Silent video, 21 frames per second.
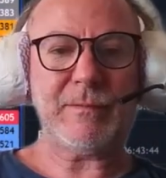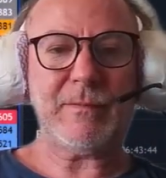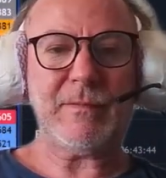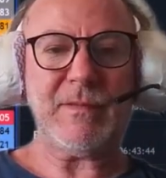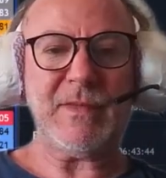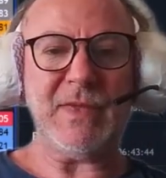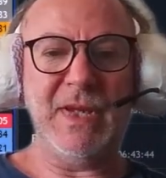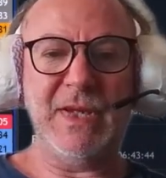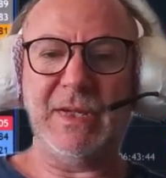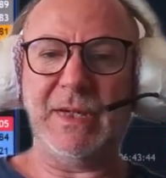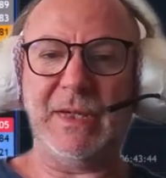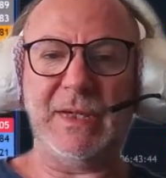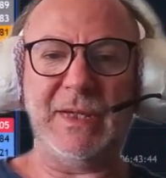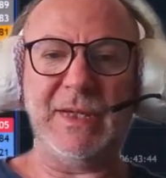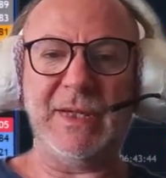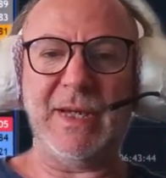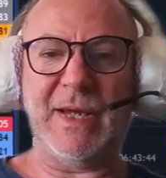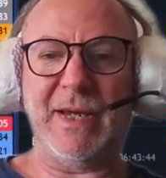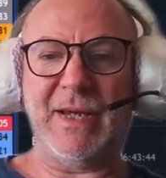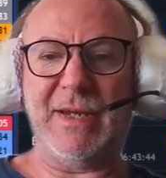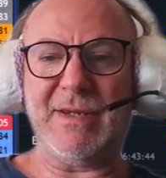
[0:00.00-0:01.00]
In any
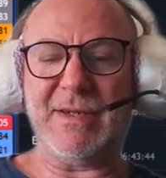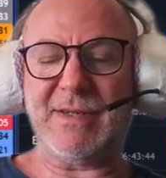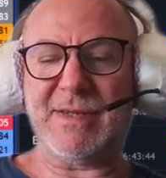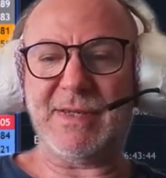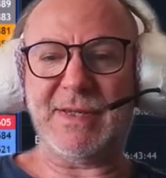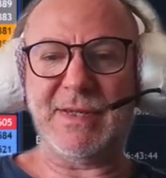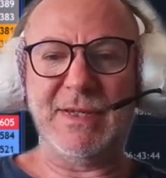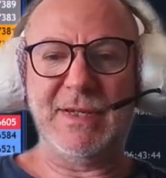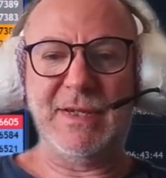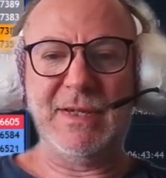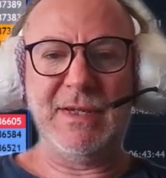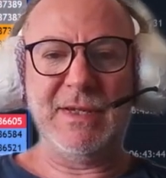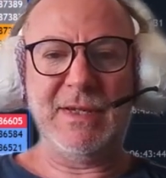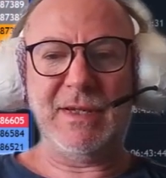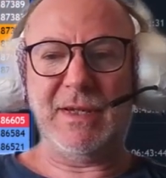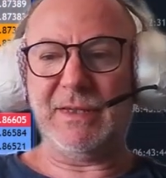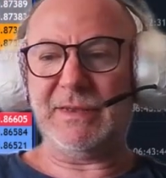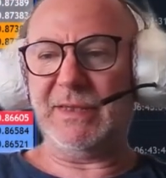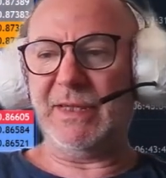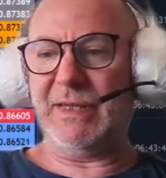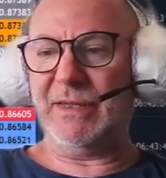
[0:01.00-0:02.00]
case, I
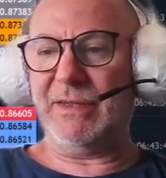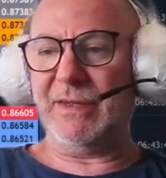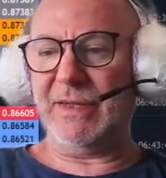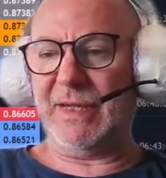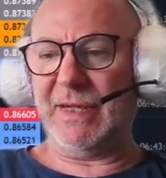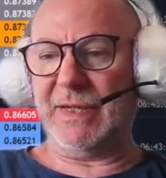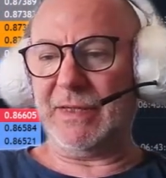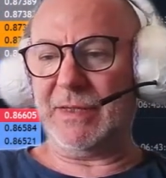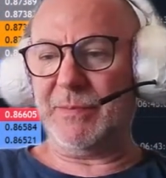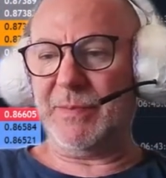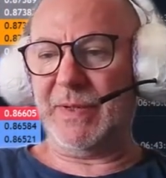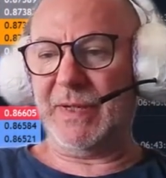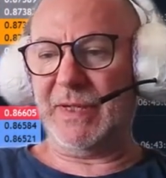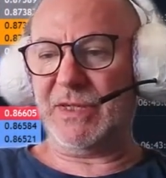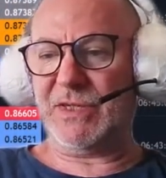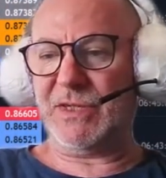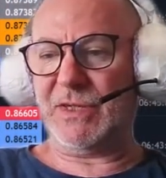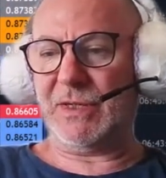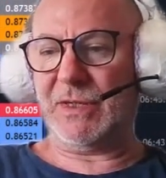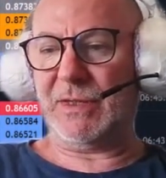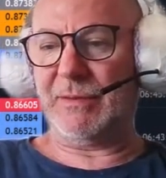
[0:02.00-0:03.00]
think you get the
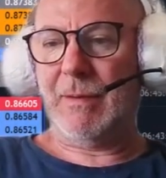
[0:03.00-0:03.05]
picture.